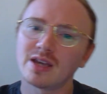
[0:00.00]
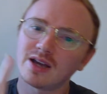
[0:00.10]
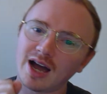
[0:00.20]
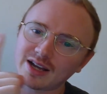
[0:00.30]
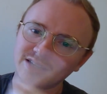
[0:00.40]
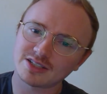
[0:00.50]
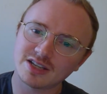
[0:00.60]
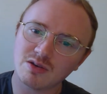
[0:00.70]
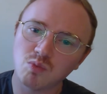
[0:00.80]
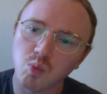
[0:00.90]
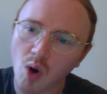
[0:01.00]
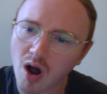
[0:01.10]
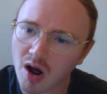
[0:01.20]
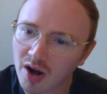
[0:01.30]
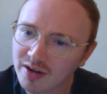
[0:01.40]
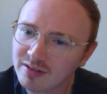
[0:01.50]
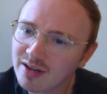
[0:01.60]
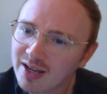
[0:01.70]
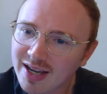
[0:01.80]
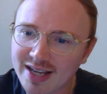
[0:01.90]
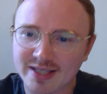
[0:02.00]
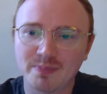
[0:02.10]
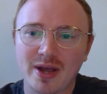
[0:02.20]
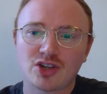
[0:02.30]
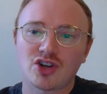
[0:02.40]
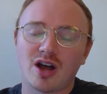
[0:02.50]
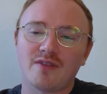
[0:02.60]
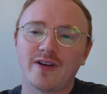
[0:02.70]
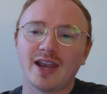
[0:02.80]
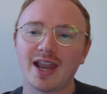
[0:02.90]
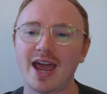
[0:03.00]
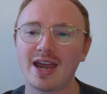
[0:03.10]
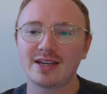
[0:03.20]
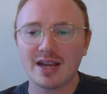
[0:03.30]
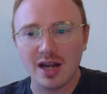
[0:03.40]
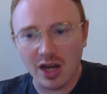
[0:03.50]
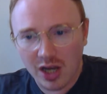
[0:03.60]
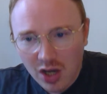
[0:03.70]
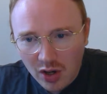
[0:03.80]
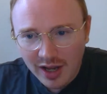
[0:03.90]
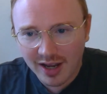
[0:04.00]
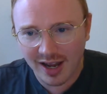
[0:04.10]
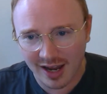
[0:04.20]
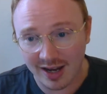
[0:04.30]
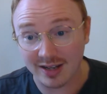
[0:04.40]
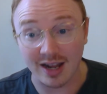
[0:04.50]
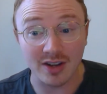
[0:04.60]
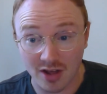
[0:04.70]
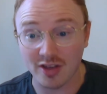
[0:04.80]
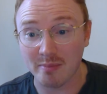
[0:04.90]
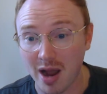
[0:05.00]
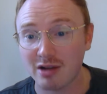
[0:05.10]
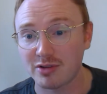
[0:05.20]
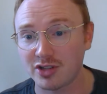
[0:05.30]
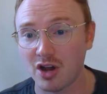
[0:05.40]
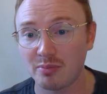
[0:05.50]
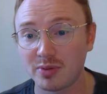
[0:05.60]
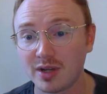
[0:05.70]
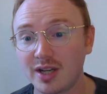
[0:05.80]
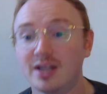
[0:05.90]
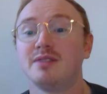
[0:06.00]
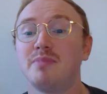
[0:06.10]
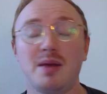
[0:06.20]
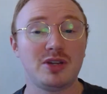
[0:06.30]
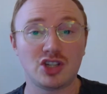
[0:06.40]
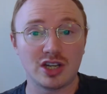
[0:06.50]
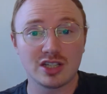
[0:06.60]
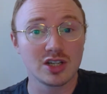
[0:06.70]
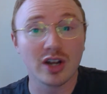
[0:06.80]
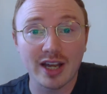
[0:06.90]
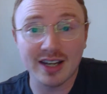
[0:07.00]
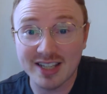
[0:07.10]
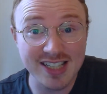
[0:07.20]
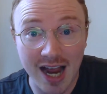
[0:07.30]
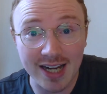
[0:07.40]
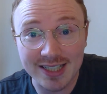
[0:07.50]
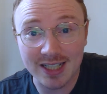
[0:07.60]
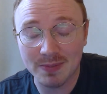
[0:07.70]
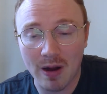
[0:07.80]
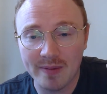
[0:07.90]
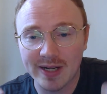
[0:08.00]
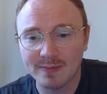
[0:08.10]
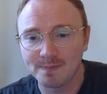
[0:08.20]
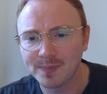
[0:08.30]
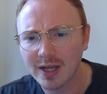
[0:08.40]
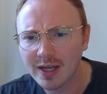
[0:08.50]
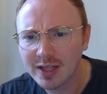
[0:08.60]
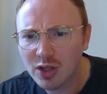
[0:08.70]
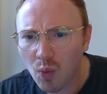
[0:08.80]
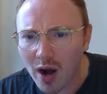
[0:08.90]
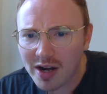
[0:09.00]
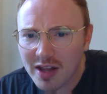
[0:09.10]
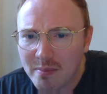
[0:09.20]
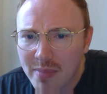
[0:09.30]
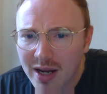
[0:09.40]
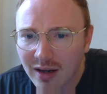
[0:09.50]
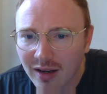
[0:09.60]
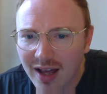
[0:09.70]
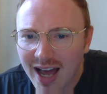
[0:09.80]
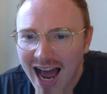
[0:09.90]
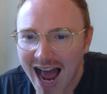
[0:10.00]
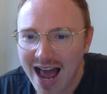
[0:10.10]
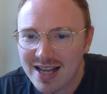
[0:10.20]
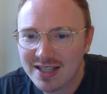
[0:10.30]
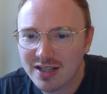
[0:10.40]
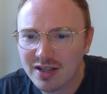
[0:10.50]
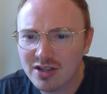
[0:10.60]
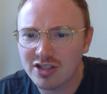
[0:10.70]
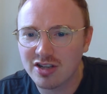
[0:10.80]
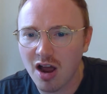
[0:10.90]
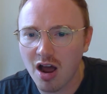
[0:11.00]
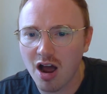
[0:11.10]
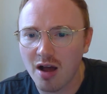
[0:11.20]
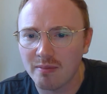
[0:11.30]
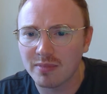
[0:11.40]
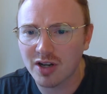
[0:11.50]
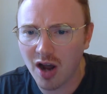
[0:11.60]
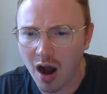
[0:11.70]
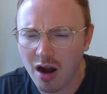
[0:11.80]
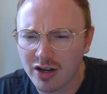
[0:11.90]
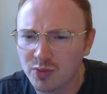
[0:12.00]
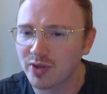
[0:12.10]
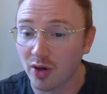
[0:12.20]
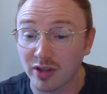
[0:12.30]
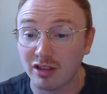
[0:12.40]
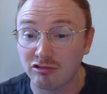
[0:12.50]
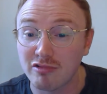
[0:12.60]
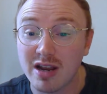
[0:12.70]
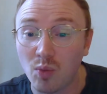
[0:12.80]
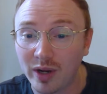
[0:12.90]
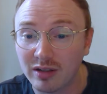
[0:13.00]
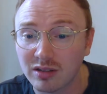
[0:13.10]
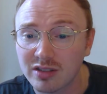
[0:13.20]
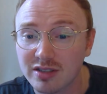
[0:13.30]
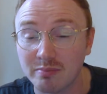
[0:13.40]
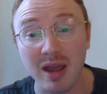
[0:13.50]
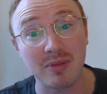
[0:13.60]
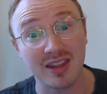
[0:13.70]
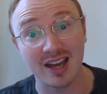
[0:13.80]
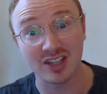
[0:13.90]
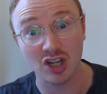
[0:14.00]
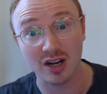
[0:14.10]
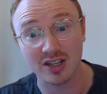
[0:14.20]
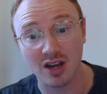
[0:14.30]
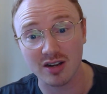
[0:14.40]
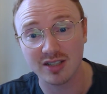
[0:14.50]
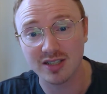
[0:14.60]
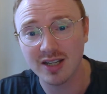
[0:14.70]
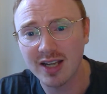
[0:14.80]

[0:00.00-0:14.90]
I can see one is a picture of a lady looking in another microscope. Maybe she's looking at a science experiment. The one in the middle has some cars with only 3 wheels. Maybe they're tuk-tuks.